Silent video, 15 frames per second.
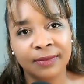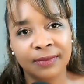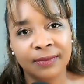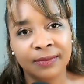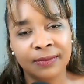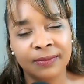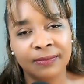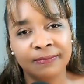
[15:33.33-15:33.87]

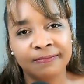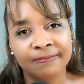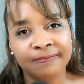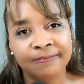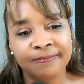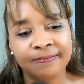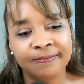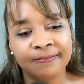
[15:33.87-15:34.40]

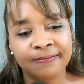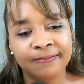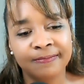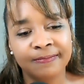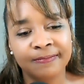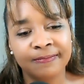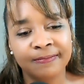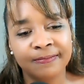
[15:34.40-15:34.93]

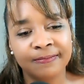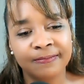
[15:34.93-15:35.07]
No one is speaking in this clip.